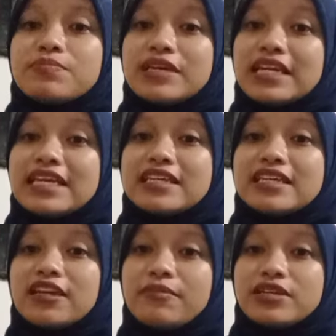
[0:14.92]
billion
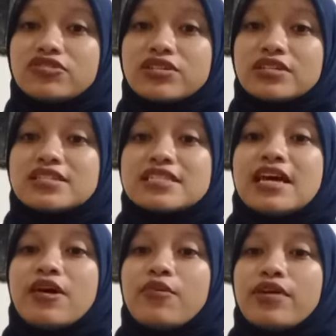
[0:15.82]
kilometers,
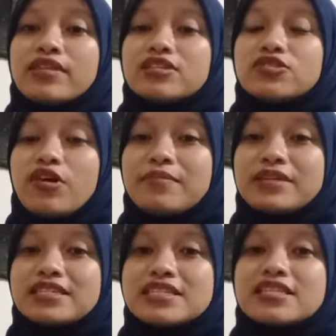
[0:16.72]
where the
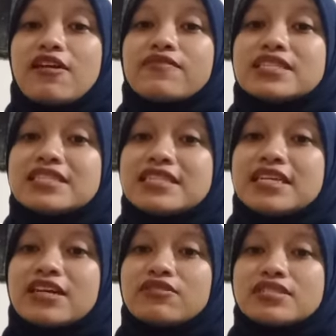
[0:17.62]
dominance of the
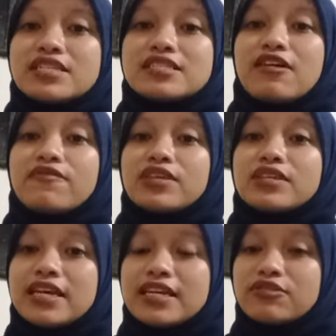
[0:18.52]
sea consists of the
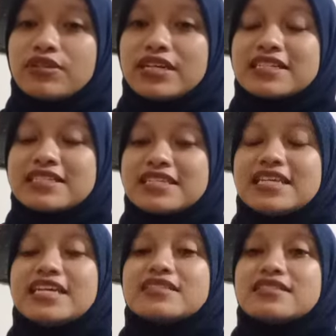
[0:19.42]
territorial
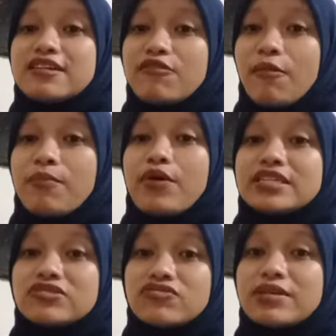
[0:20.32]
sea is
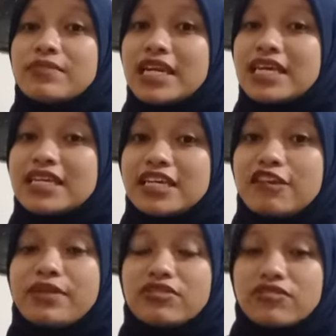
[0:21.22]
0.3 million
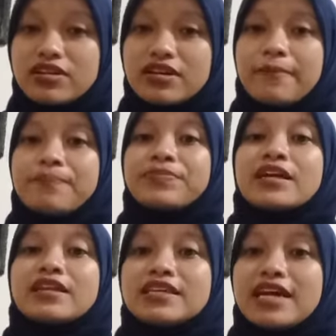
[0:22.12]
kilometers,
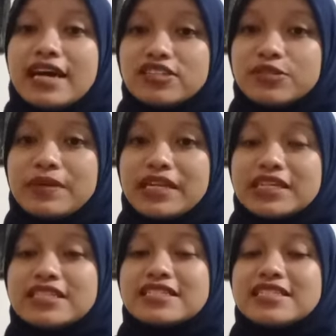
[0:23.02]
the
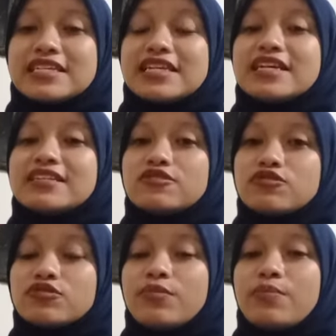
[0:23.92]
archipelagic sea is
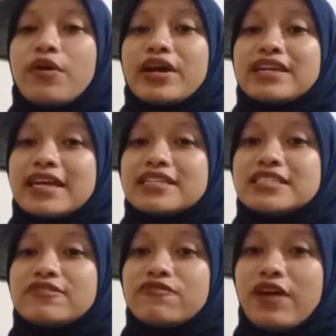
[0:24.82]

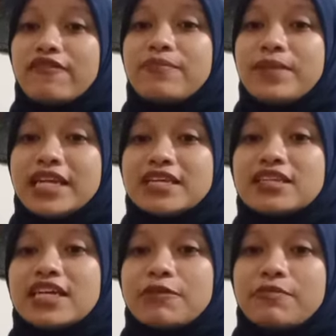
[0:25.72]
2.95 million
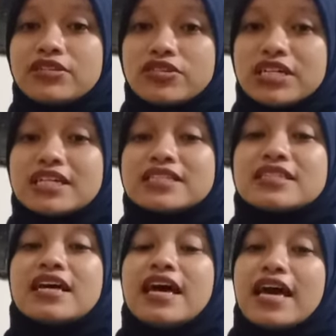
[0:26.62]
kilometers
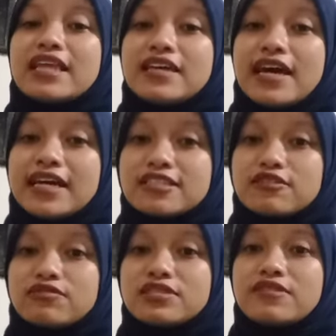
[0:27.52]
and the
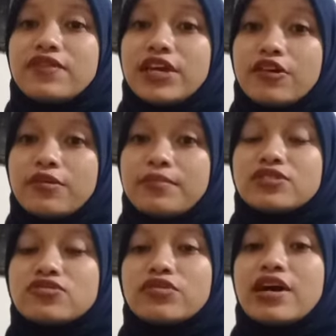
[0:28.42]
exclusive economic
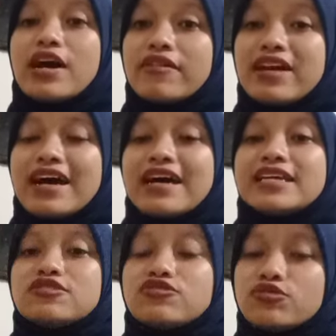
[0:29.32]
zone area
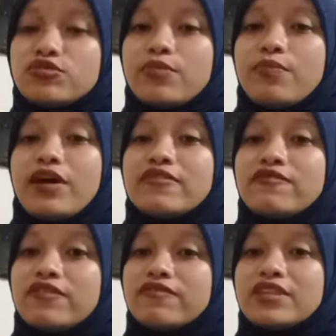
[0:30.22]
is
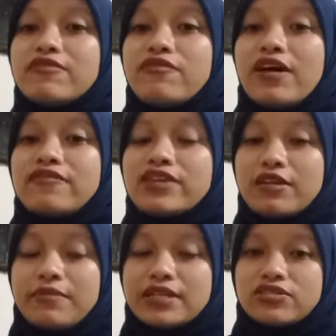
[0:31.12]
2.55
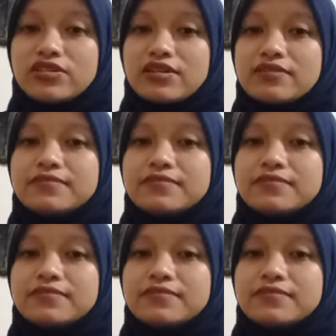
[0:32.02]
kilometers.